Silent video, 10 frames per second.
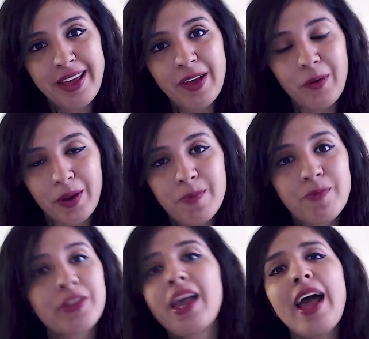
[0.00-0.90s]
Okay,
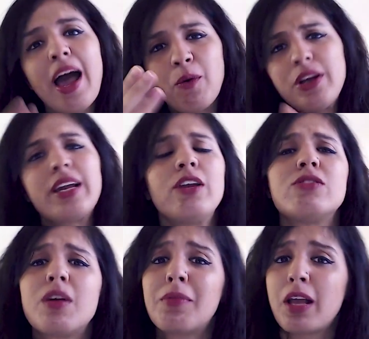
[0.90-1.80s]
I want to tell you
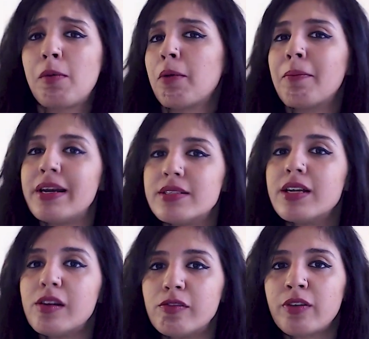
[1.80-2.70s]
something about
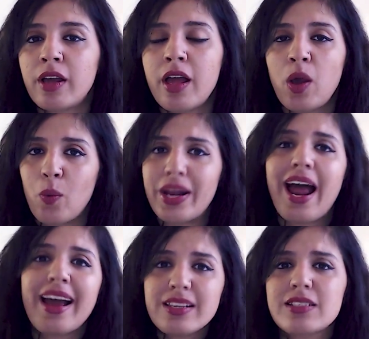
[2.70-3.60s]
myself. When
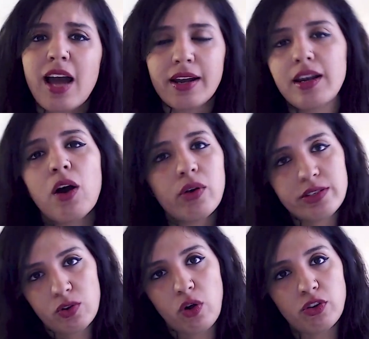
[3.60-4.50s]
I started out as
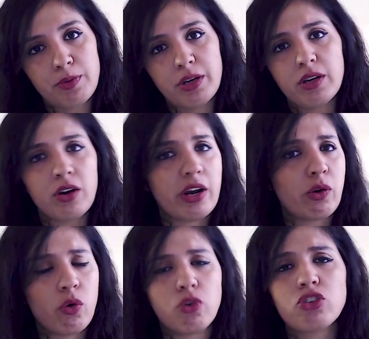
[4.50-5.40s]
an entrepreneur or a
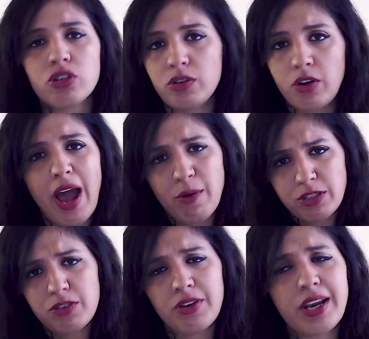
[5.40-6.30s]
coach, I was
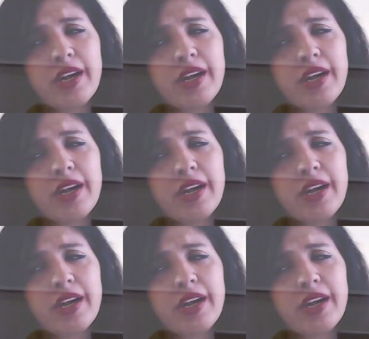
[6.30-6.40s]
a trainer.